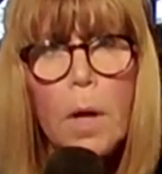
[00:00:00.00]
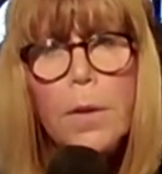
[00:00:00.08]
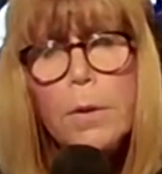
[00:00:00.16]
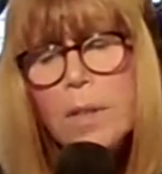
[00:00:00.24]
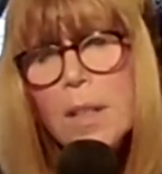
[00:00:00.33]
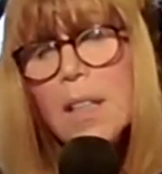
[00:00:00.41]

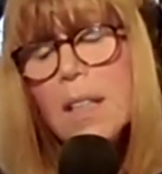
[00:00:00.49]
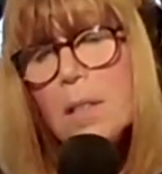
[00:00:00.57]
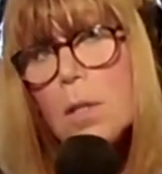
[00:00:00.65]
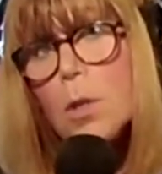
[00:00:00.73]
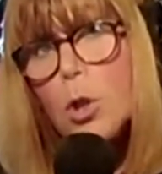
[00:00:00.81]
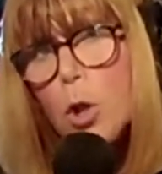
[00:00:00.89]
There really
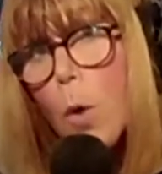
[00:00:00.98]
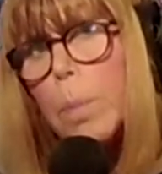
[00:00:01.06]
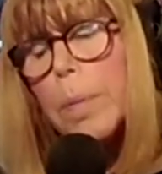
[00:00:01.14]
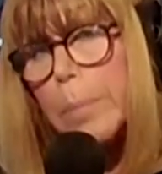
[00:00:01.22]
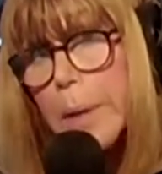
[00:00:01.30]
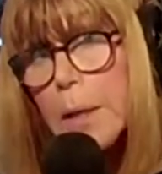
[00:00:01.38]
is a
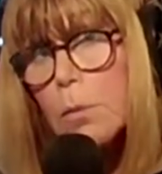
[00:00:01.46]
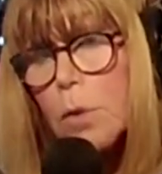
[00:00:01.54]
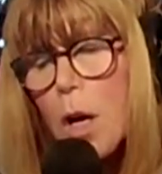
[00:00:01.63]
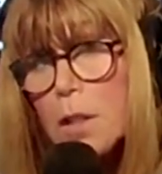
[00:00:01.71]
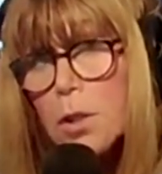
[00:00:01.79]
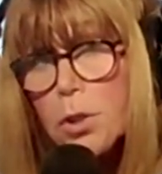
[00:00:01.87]
dopamine
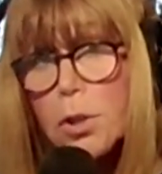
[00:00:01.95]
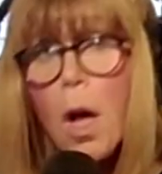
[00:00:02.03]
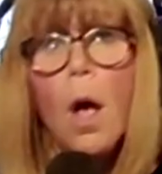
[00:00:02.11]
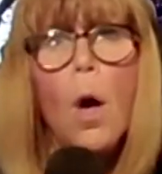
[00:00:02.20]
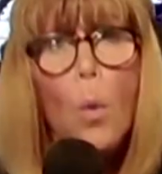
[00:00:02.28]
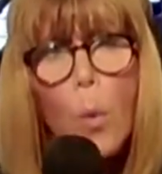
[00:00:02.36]
rush
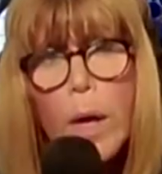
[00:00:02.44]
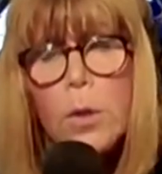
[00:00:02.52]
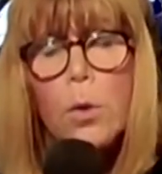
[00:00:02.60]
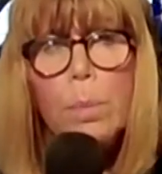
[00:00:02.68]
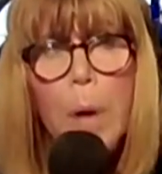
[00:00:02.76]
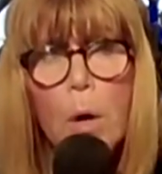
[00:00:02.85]
when
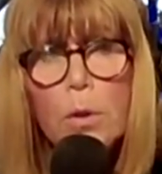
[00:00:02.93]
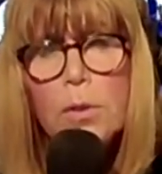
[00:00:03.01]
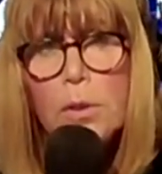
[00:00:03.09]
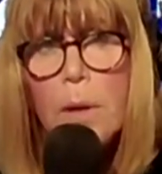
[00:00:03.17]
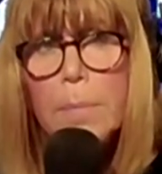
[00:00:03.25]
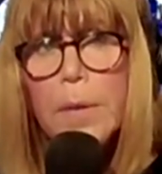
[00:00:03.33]
you post
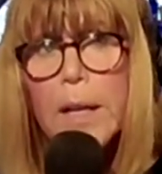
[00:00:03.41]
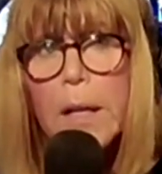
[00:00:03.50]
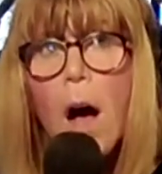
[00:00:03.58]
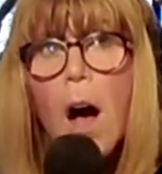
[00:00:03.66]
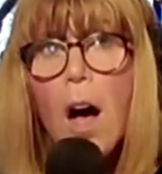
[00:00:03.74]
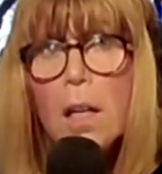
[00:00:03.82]

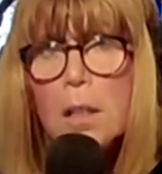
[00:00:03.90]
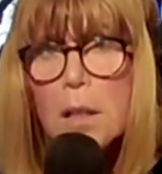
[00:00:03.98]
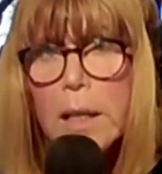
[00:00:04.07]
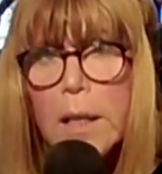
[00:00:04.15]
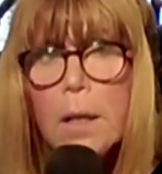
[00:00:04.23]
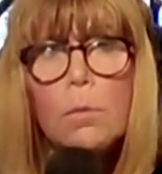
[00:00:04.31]
something
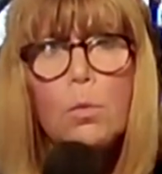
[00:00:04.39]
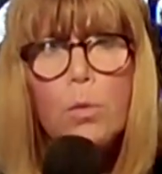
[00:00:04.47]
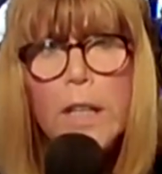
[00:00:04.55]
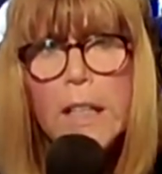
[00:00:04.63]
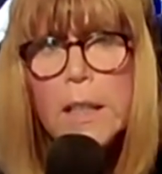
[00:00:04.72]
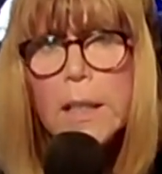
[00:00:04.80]
ugly,
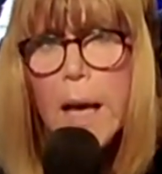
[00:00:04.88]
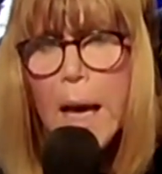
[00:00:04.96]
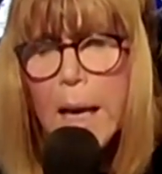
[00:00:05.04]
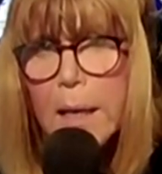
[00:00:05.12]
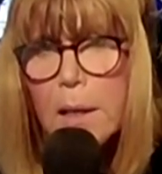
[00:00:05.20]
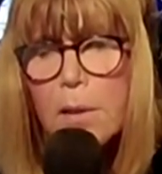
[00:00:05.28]
really
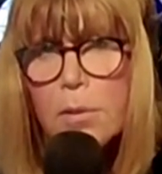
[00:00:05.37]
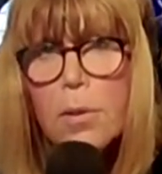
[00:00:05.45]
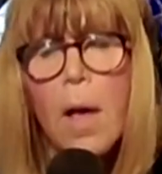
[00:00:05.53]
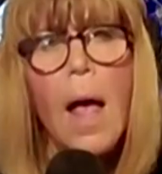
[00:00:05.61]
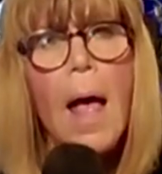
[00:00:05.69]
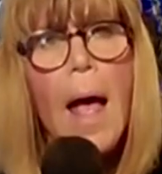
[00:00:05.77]
heinous,
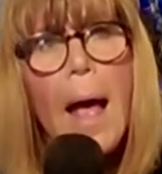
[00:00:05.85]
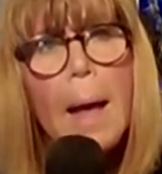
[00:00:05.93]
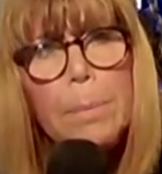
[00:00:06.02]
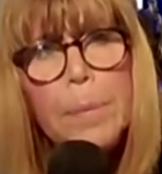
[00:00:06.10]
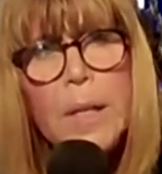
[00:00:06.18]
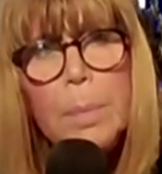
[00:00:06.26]

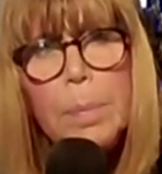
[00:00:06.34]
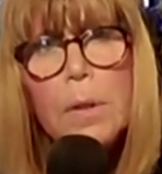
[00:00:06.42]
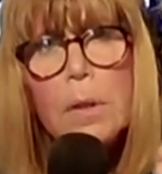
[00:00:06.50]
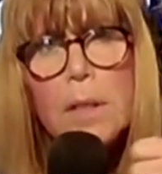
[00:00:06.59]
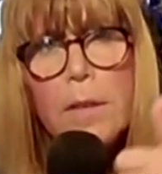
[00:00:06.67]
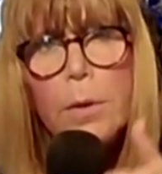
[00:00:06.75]
and
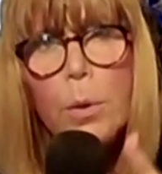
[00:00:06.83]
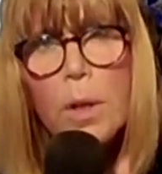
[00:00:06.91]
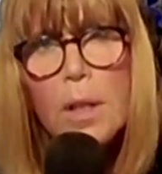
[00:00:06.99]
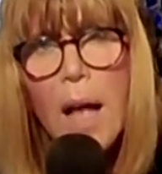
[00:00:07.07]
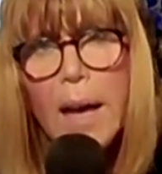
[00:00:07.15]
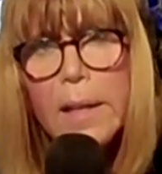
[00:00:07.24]
people give you a
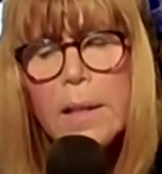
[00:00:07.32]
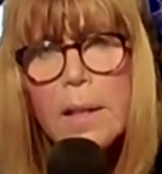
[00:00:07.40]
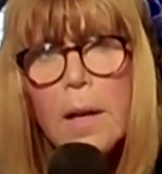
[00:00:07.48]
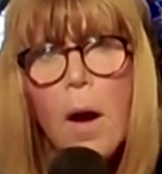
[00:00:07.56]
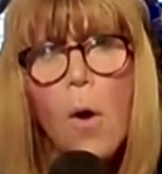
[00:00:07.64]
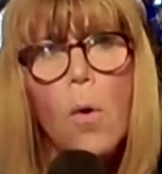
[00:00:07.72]
like,
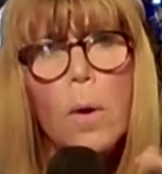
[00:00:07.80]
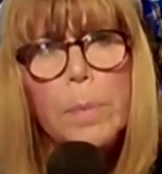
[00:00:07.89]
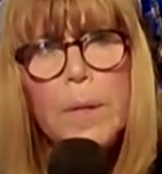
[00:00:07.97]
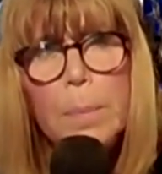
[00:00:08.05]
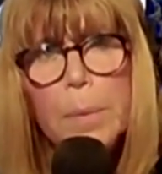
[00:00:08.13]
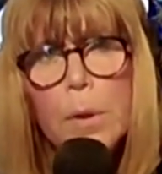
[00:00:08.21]
or
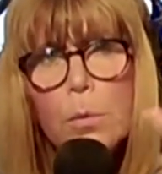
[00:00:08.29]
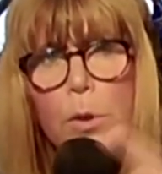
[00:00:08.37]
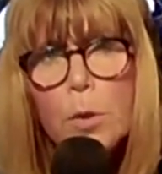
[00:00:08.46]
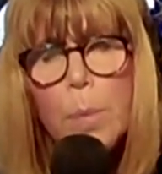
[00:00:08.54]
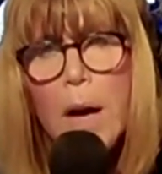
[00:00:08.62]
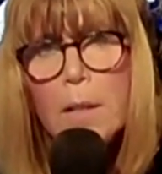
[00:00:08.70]
people
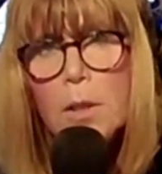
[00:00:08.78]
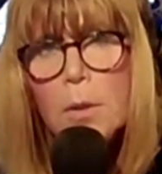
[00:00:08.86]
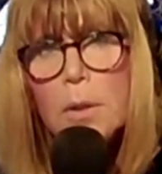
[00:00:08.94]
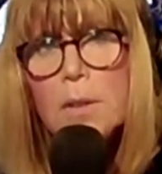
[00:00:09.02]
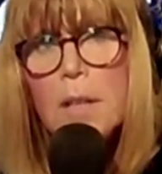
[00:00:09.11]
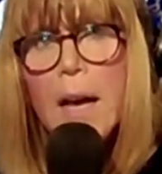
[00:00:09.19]
respond to
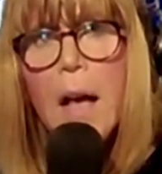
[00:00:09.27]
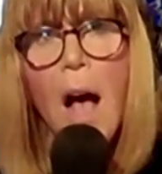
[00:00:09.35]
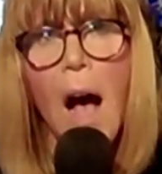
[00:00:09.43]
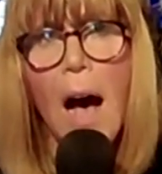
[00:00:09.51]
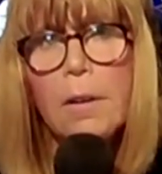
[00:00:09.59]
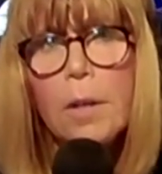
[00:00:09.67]
you and say,
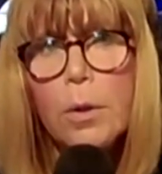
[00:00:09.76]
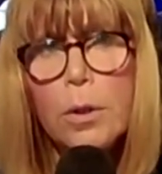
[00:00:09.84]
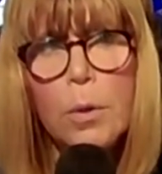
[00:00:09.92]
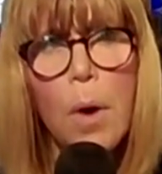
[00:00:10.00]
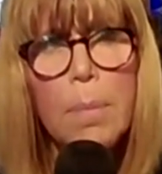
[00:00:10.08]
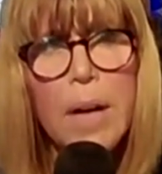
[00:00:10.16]
I don't know who
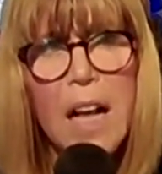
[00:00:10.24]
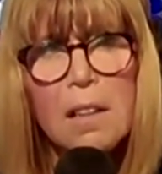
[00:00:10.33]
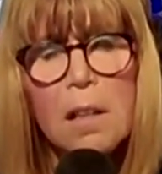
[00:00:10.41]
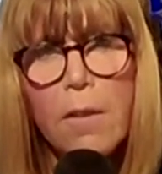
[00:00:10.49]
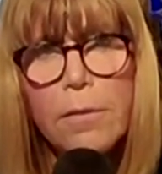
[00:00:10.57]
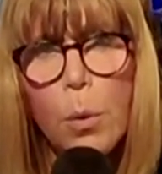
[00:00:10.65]
you are, but I
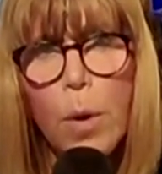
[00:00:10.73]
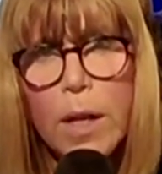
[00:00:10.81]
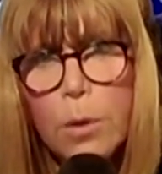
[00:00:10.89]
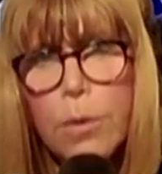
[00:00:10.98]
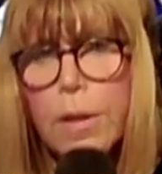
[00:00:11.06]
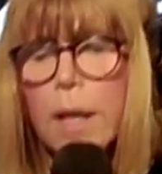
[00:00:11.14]
love the way
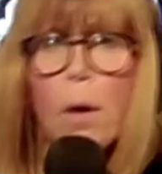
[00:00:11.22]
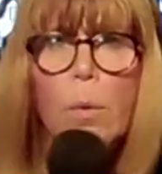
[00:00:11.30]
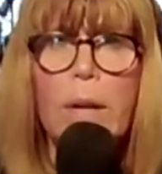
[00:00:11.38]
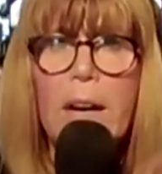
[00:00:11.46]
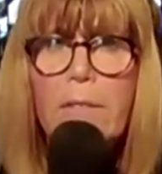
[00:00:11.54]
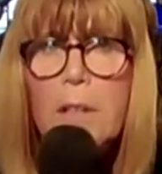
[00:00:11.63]
you think, or
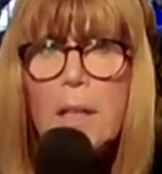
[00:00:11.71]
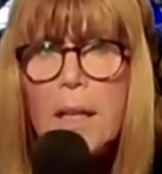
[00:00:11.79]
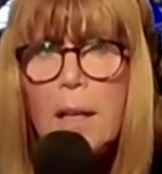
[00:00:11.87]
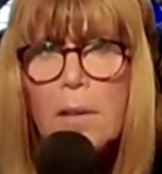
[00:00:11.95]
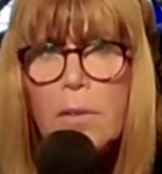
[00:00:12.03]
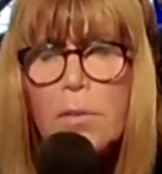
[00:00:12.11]
whatever it
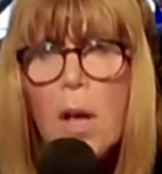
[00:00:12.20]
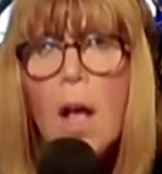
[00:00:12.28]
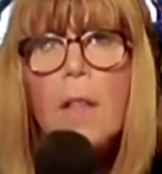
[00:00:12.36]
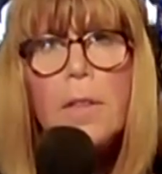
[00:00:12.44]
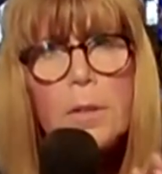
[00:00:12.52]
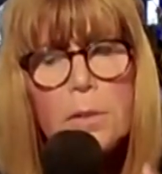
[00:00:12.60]
is.
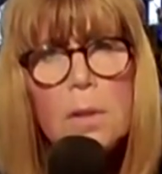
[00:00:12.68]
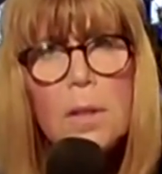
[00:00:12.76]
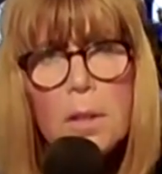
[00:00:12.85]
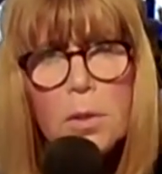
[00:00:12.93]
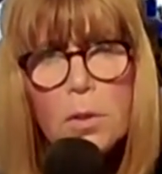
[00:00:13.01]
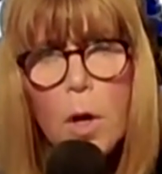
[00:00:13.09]
There's a
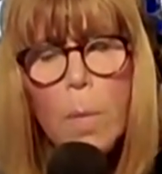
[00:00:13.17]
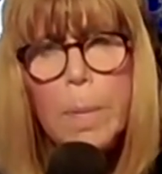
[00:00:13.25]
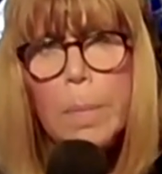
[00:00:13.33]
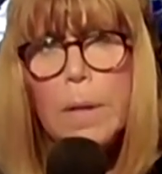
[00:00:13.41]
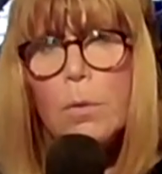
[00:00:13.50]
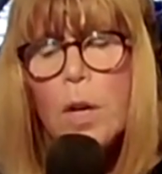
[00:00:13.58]

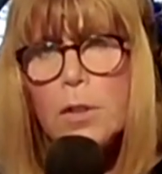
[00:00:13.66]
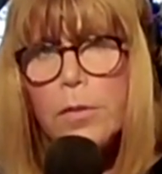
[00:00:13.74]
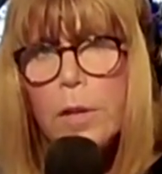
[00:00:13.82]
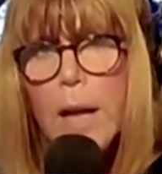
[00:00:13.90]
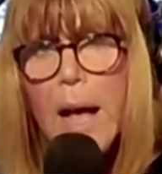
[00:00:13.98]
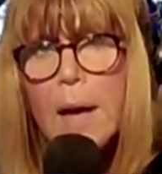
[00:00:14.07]
dopamine rush
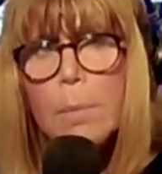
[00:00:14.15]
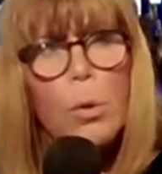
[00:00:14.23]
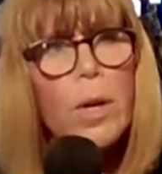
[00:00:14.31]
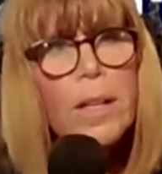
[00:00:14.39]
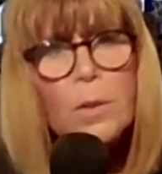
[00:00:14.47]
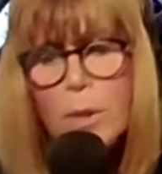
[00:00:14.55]
for an
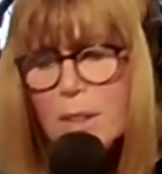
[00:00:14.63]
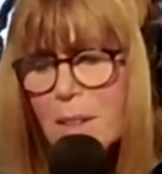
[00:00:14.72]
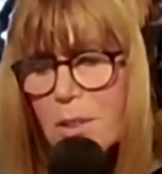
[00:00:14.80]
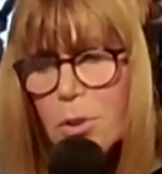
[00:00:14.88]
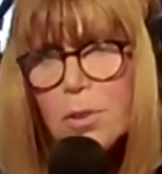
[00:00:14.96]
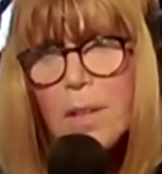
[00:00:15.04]
attaboy. That's why
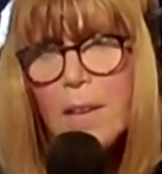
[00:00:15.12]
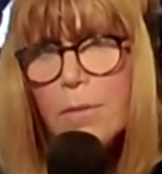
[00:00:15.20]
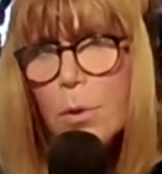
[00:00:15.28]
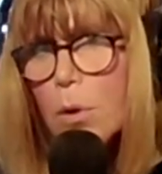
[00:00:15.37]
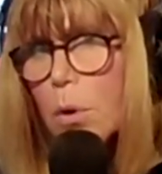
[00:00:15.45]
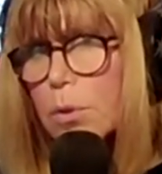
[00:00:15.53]
teachers gave
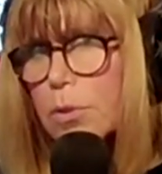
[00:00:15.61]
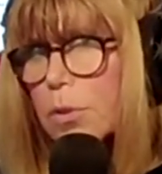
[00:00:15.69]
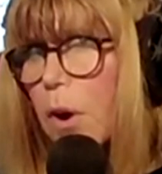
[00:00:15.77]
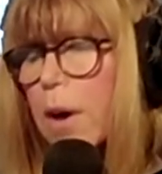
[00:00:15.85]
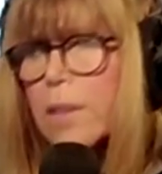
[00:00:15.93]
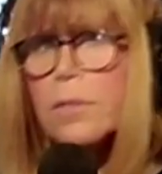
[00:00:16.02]
you gold
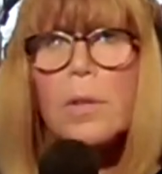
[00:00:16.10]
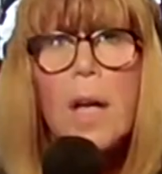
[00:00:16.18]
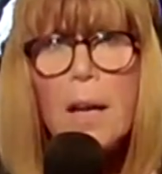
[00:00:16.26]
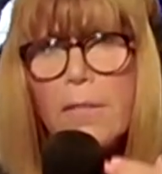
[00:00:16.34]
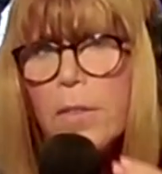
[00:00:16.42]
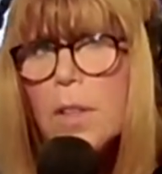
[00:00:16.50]
stars,
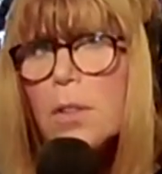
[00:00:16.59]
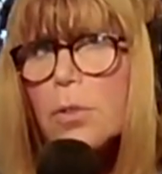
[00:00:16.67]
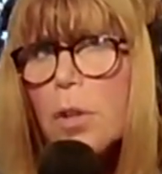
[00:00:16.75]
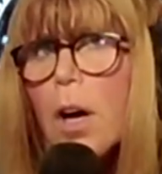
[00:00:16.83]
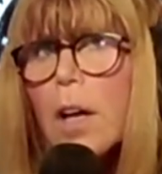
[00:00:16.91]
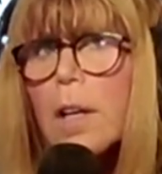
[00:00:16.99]
okay? It feels
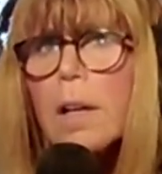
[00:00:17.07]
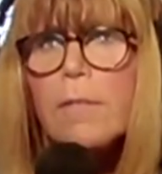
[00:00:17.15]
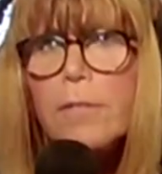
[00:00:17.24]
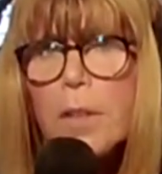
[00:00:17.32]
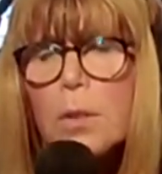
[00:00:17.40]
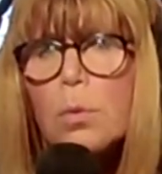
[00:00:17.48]
good. It
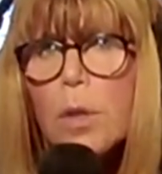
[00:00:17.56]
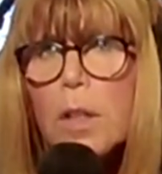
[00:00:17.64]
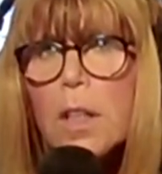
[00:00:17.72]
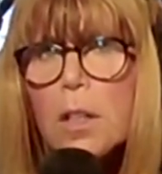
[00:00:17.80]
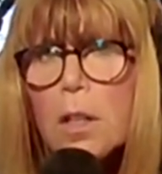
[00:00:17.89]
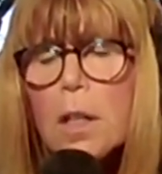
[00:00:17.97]
feels
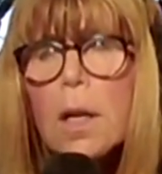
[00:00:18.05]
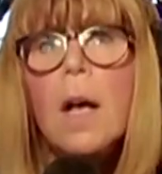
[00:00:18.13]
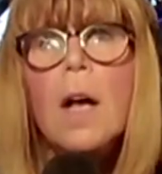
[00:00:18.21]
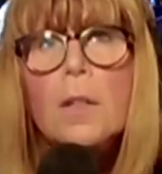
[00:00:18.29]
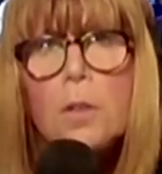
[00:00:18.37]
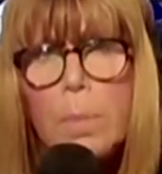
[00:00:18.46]
really good
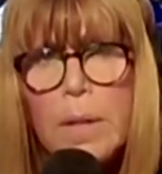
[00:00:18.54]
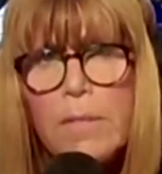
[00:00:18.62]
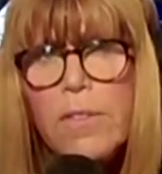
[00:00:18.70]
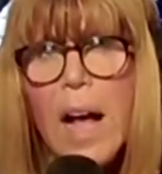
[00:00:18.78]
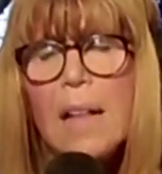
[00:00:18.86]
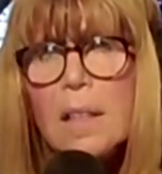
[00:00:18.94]
to be
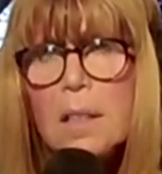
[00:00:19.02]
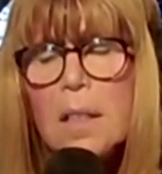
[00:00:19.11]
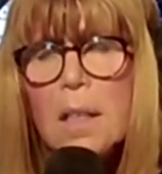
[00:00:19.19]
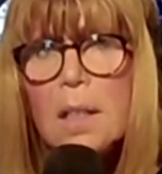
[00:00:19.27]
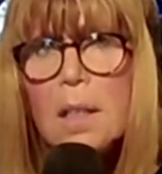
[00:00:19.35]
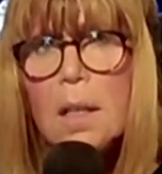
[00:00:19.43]

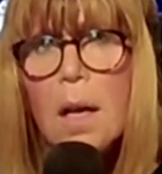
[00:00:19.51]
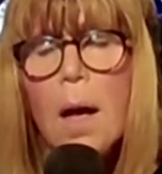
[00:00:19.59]
validated.